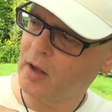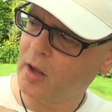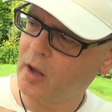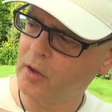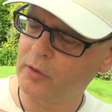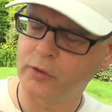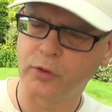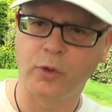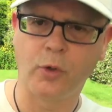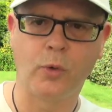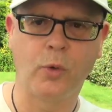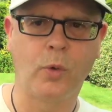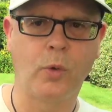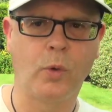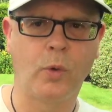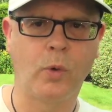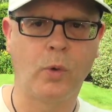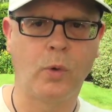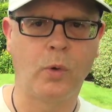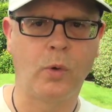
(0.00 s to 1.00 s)
on
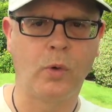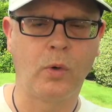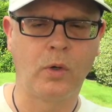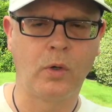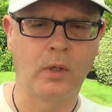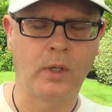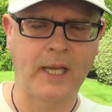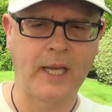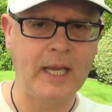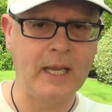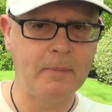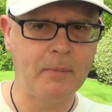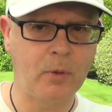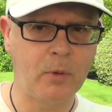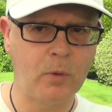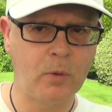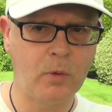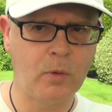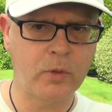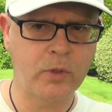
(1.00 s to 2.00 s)
your
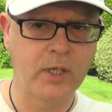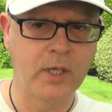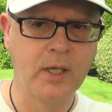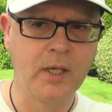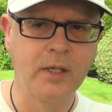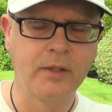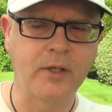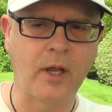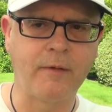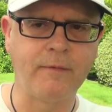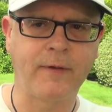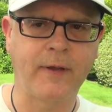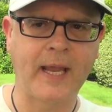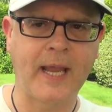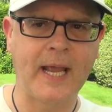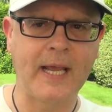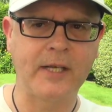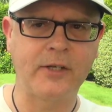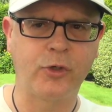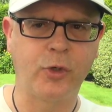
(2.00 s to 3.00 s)
keyboard, don't
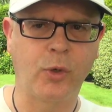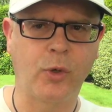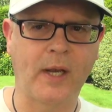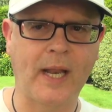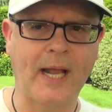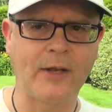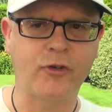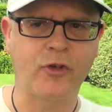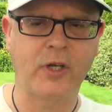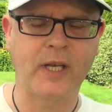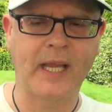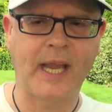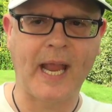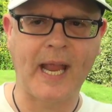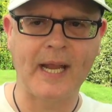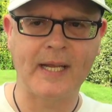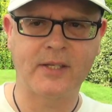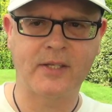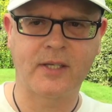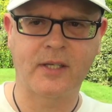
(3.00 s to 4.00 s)
forget you can actually
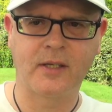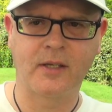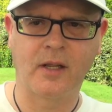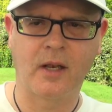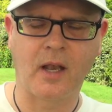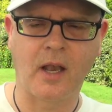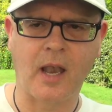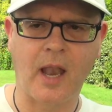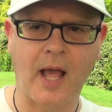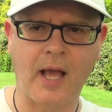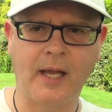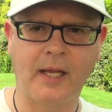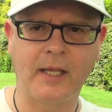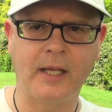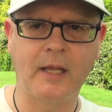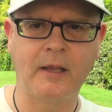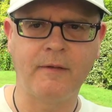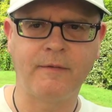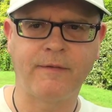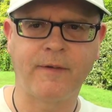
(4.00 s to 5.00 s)
get
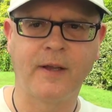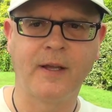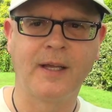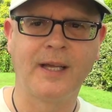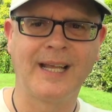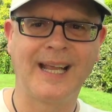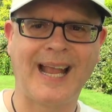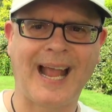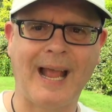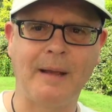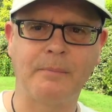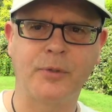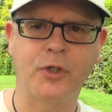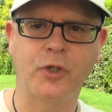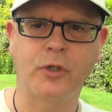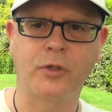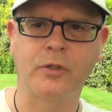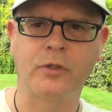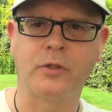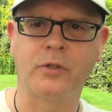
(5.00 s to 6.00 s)
live
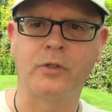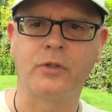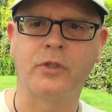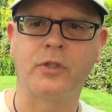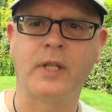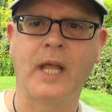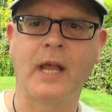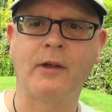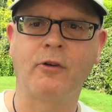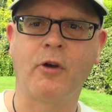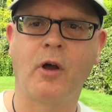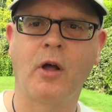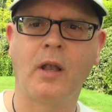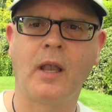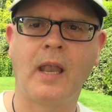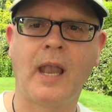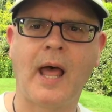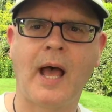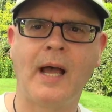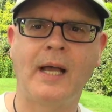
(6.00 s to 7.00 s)
captions. There are
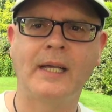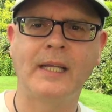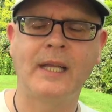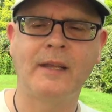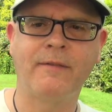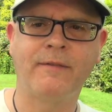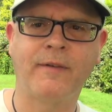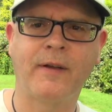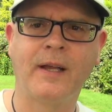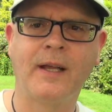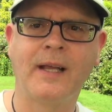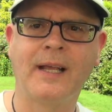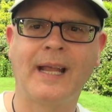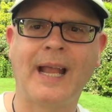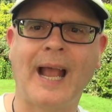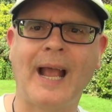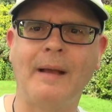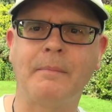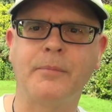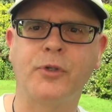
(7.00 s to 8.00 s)
live
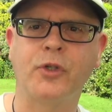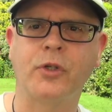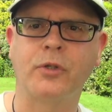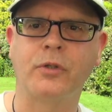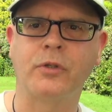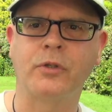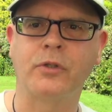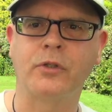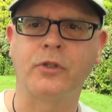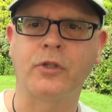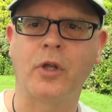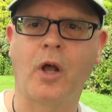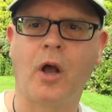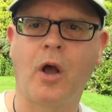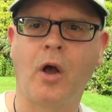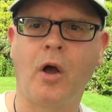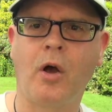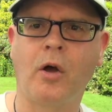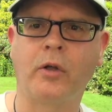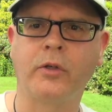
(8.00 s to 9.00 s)
captions
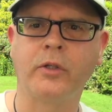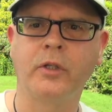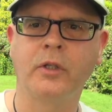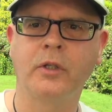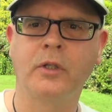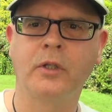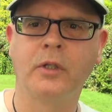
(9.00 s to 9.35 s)
on